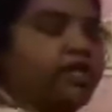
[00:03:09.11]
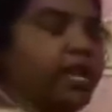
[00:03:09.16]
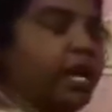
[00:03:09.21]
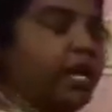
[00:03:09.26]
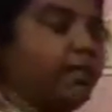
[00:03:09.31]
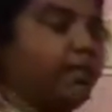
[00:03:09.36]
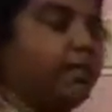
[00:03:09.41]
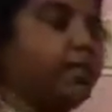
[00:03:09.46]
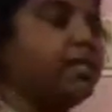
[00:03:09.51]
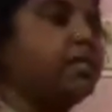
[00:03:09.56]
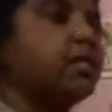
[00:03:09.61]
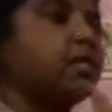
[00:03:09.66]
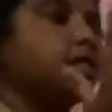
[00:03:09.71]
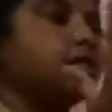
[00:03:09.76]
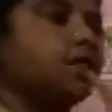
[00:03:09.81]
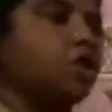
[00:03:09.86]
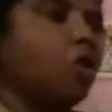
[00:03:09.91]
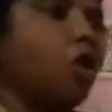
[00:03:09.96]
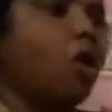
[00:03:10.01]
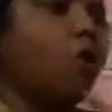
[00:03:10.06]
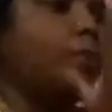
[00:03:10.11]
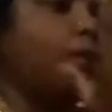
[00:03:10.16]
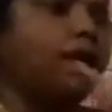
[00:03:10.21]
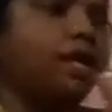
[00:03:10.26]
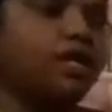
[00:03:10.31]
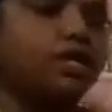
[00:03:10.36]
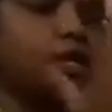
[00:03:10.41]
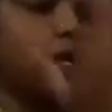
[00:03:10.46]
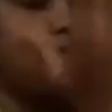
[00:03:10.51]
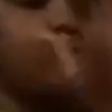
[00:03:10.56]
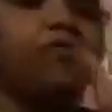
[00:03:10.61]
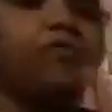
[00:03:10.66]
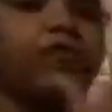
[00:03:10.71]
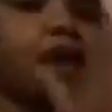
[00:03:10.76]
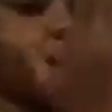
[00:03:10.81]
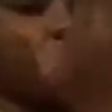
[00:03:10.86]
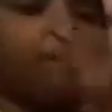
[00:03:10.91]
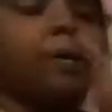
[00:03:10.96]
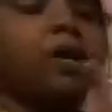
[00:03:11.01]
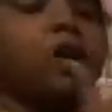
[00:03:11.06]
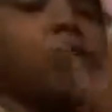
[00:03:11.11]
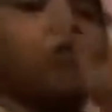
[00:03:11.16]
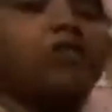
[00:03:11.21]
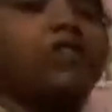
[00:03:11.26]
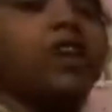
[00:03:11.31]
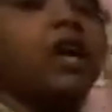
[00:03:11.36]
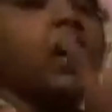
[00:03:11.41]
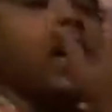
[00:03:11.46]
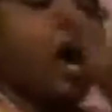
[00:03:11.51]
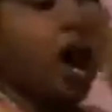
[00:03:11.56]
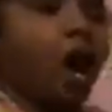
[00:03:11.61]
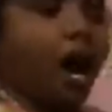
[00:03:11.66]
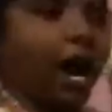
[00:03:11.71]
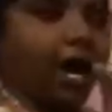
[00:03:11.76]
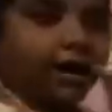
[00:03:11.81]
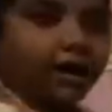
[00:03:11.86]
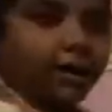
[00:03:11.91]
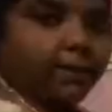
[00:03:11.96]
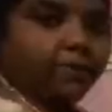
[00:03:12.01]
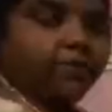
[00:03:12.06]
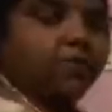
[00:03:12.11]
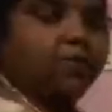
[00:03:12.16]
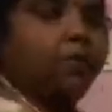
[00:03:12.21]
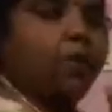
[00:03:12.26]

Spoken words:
Chain means it is a combination of number of atoms.